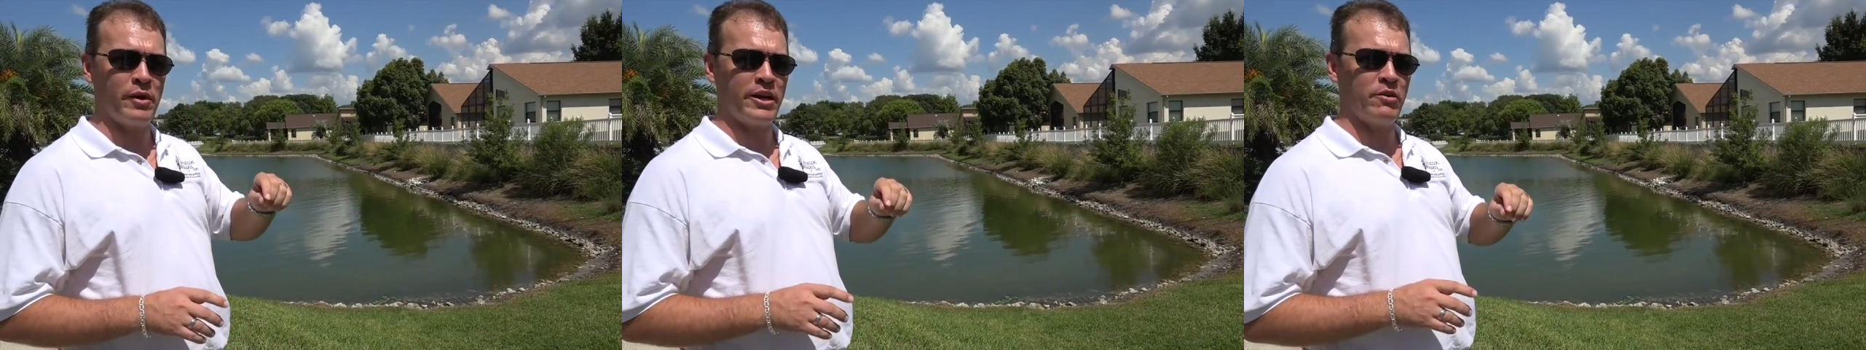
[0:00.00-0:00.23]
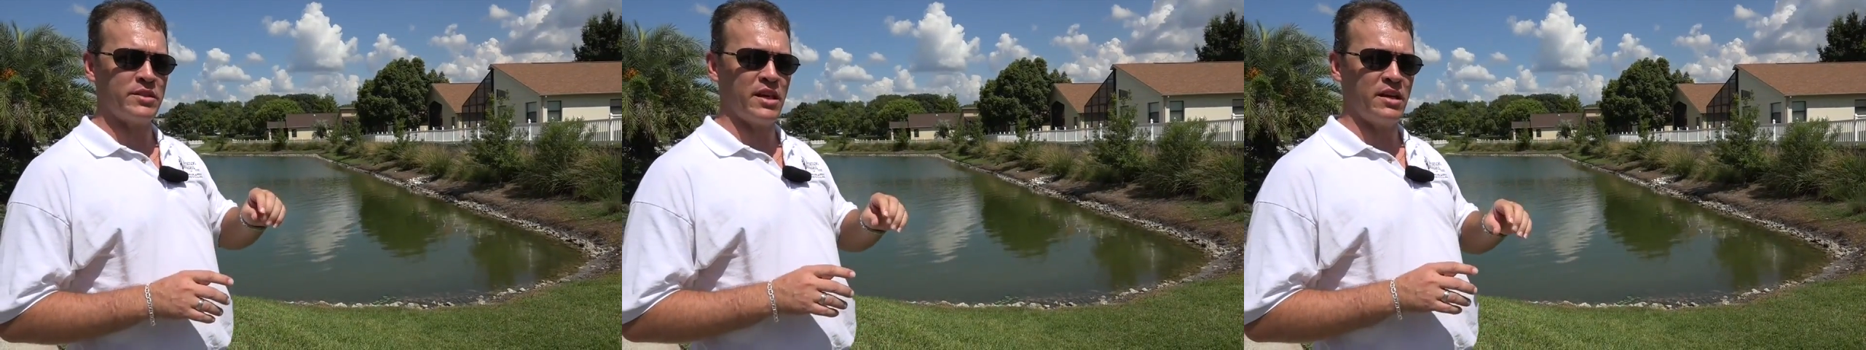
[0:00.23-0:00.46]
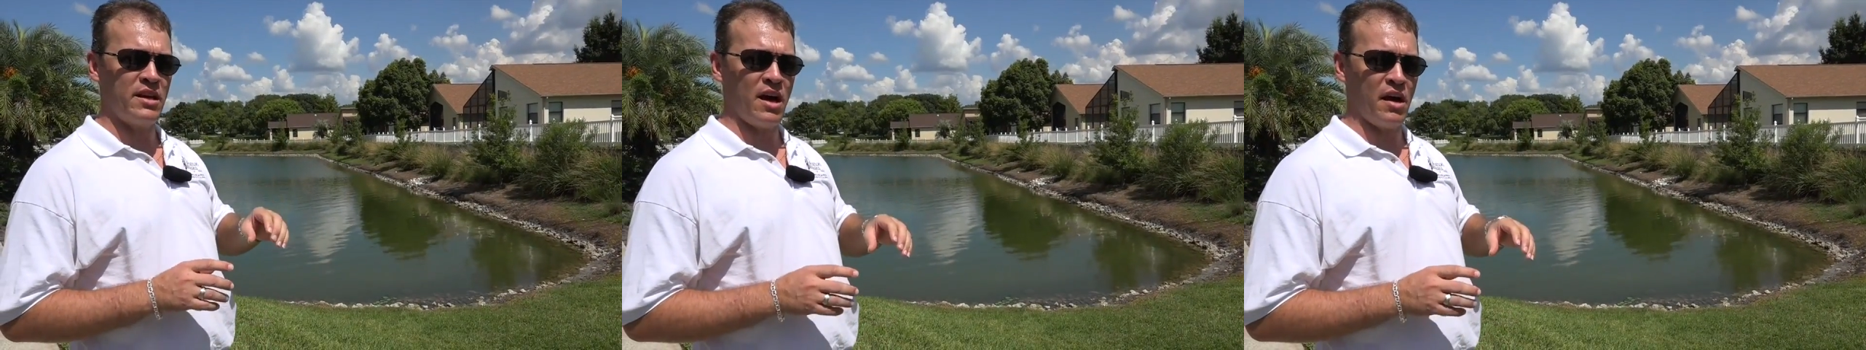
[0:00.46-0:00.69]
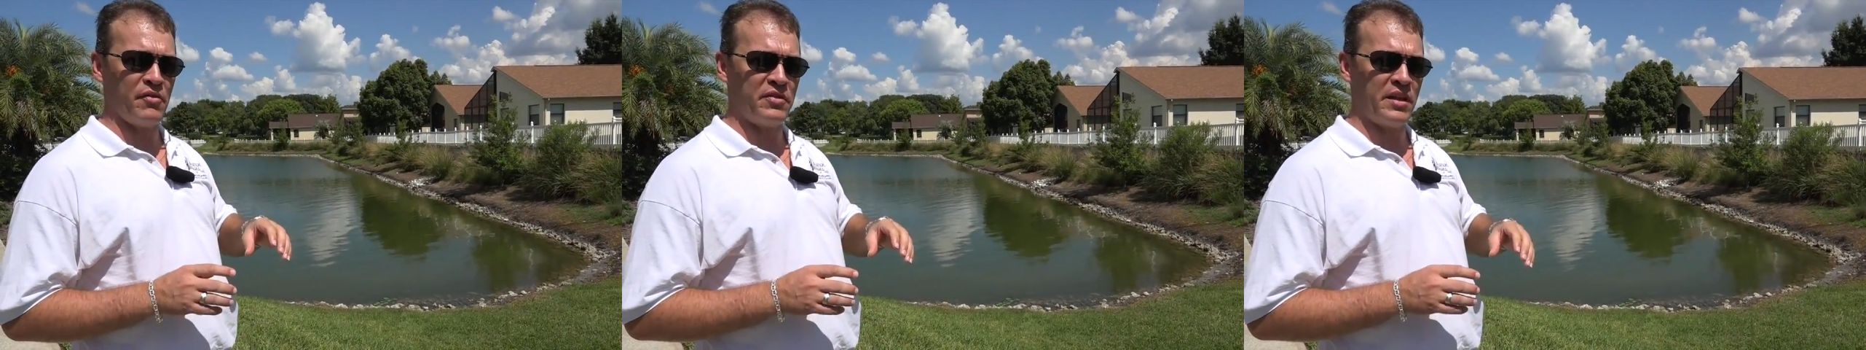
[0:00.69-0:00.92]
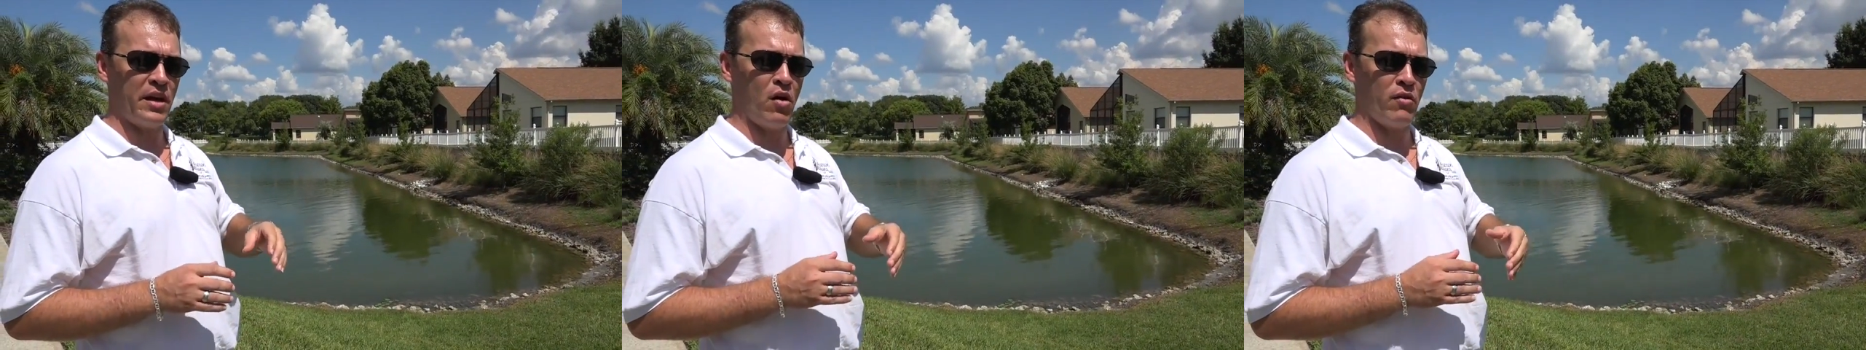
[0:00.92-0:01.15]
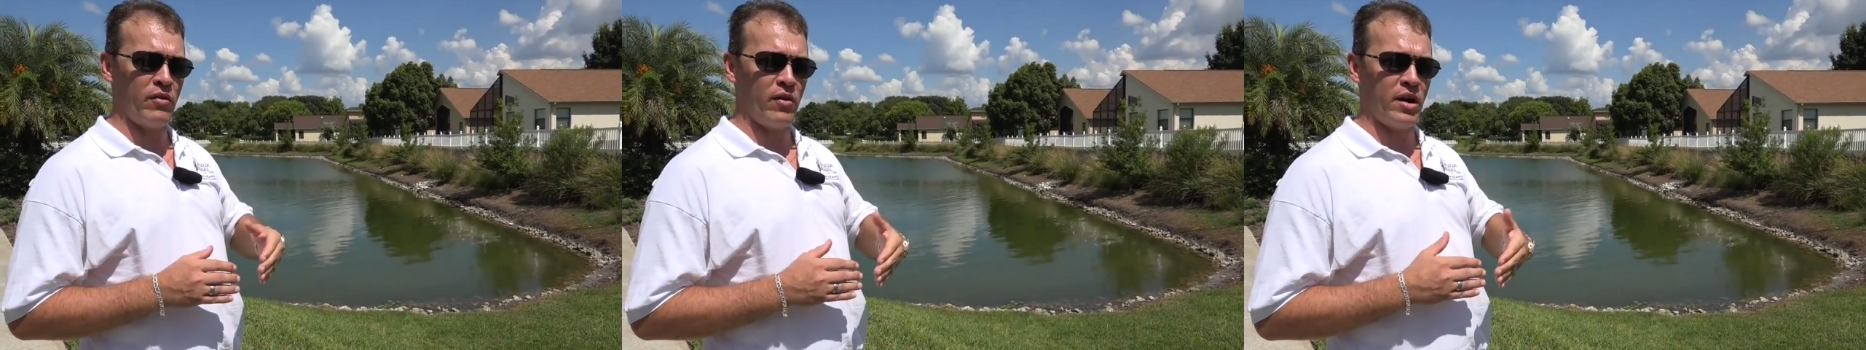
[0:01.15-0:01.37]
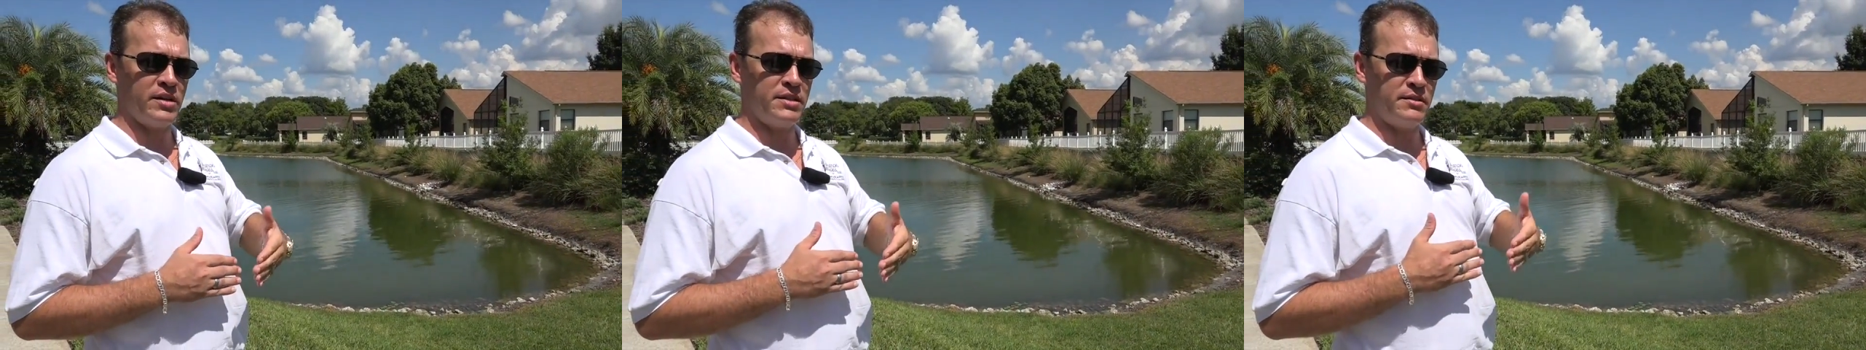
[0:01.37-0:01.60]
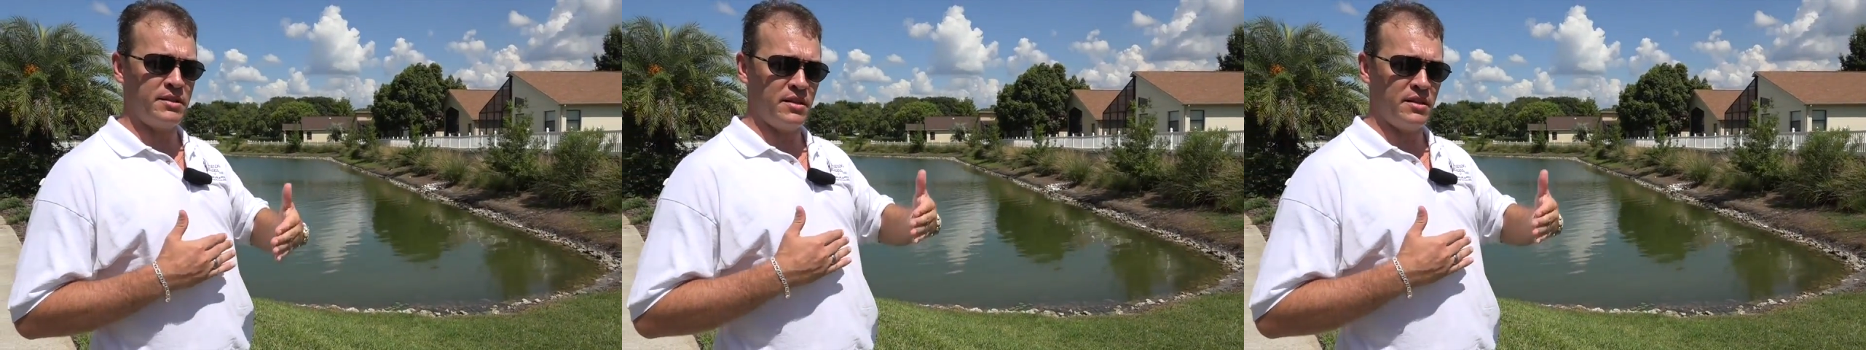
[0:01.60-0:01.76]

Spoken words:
but it was enough that over